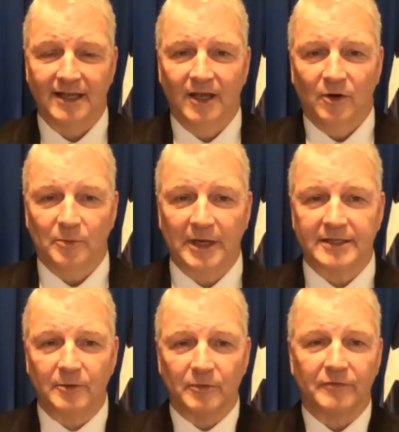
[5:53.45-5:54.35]
Well,
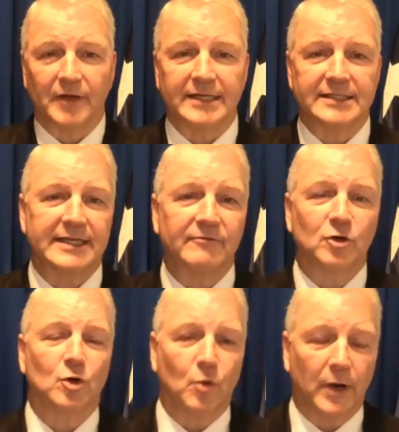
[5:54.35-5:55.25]
Bethany, we've got
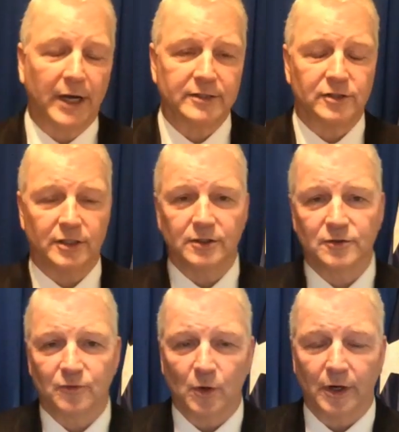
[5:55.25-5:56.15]
several questions
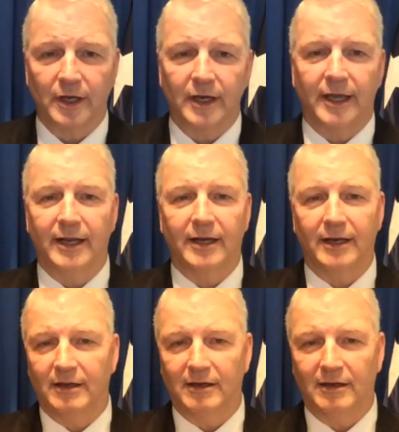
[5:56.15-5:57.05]
for you, and
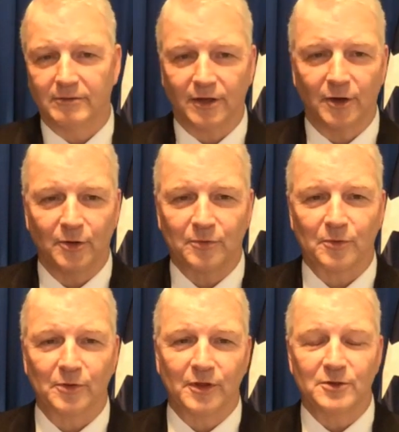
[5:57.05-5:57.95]
I'll go
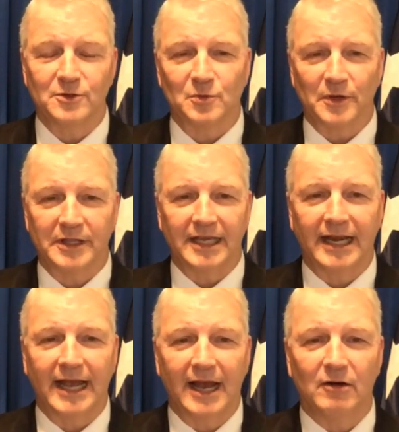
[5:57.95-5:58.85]
through those with you
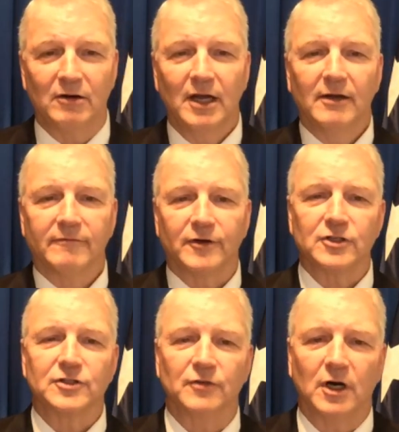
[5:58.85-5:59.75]
now.
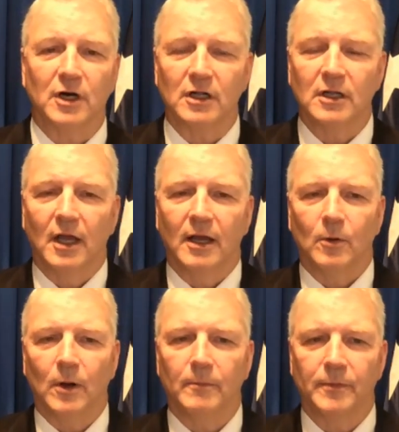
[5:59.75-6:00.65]
First of all,
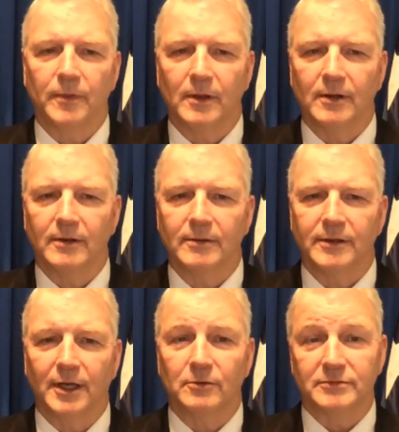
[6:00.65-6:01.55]
uh,
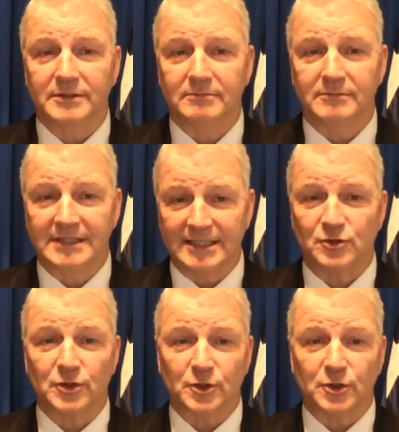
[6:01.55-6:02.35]
you know, District